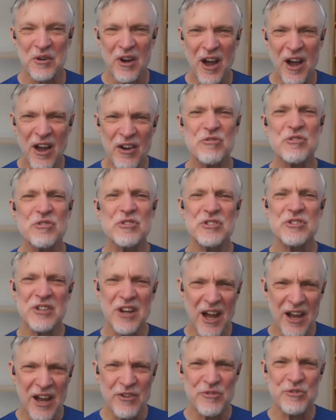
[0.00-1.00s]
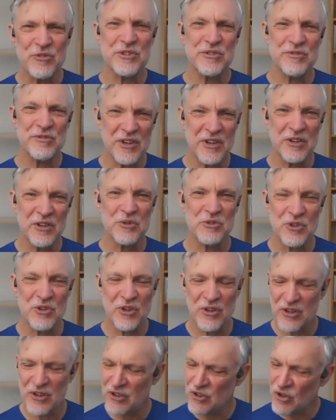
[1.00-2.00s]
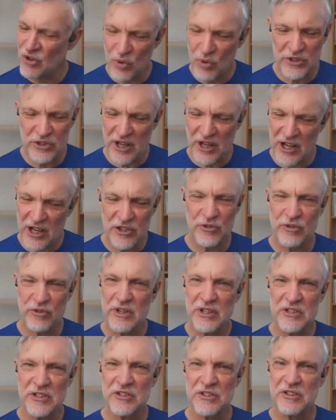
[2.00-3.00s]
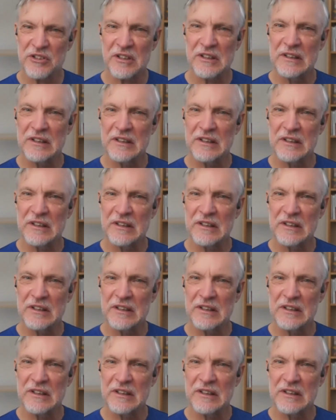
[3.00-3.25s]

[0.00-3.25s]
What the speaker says: Hundreds and hundreds of videos on there, no exaggeration.